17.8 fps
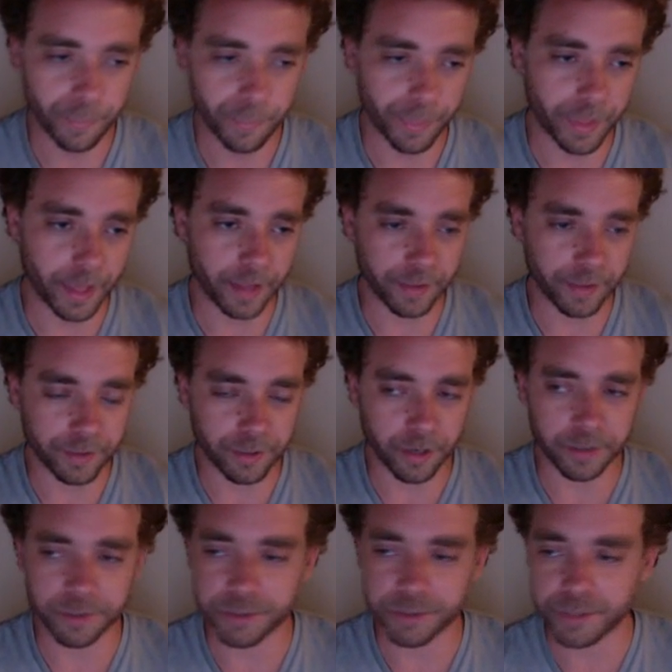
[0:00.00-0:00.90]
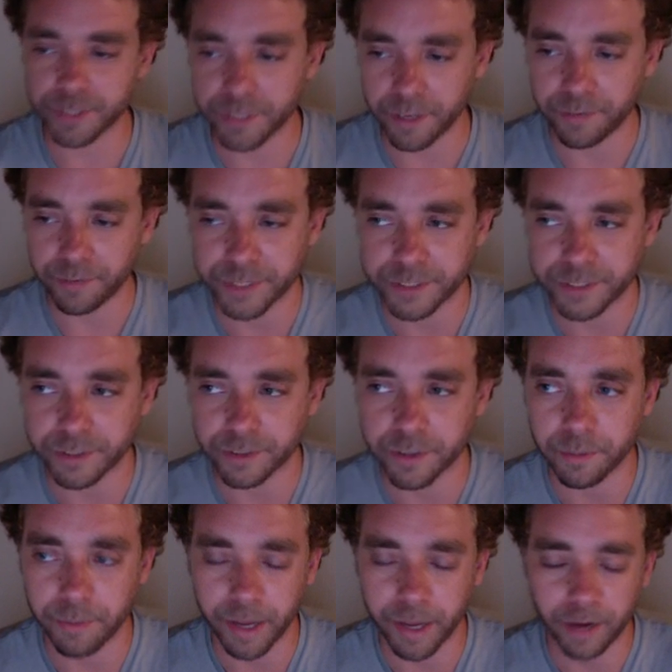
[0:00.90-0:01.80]
And the Dodgers could definitely still
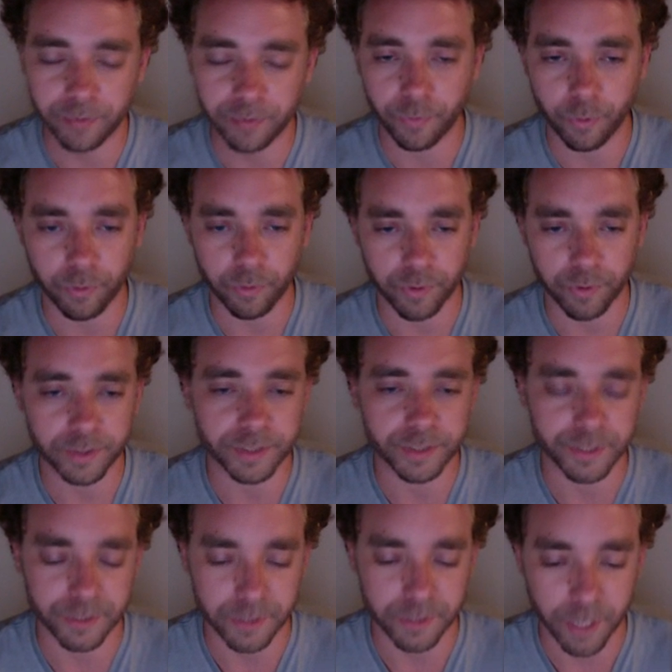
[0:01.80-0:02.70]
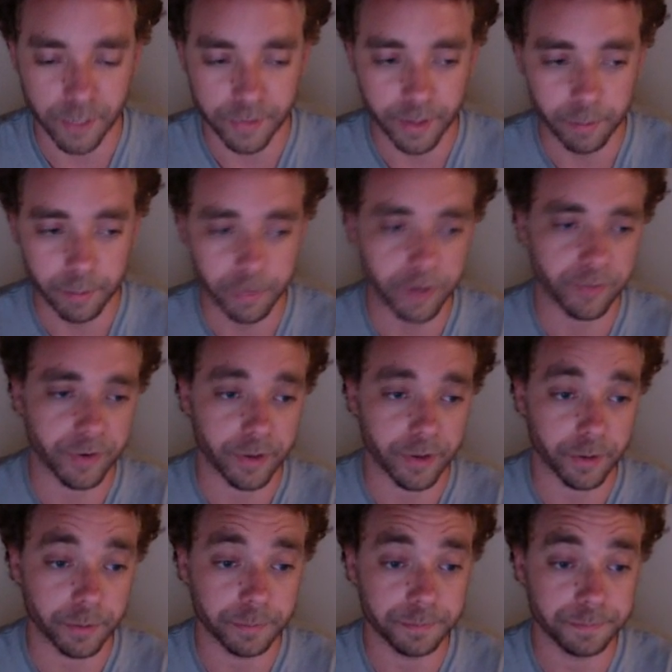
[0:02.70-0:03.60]
come back. 4 runs is not that big of a
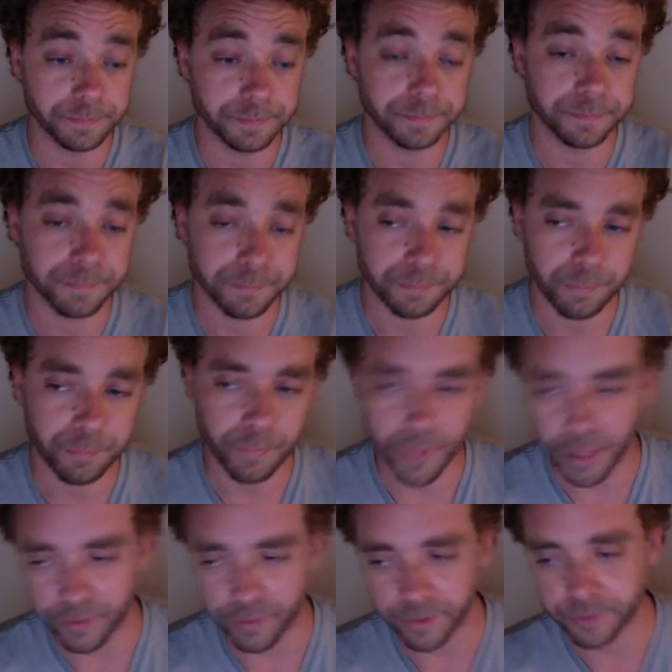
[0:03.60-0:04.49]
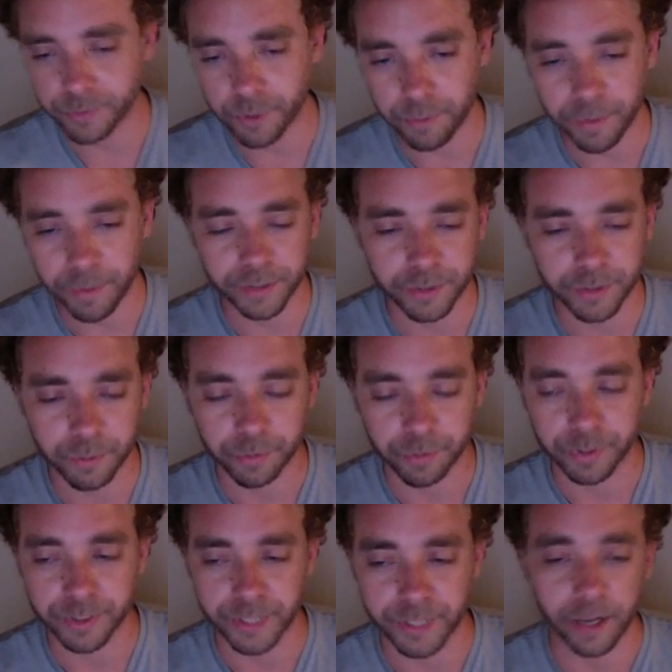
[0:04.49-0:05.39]
deal. And this would be a
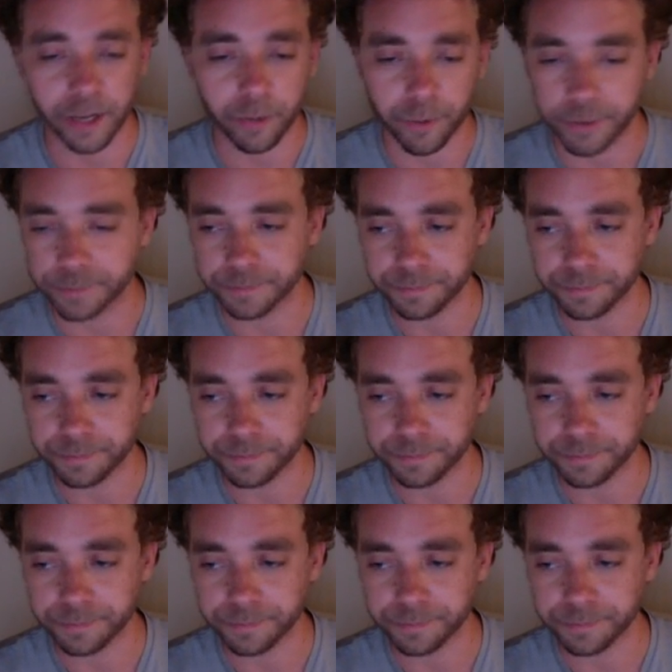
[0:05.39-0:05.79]
super exciting one.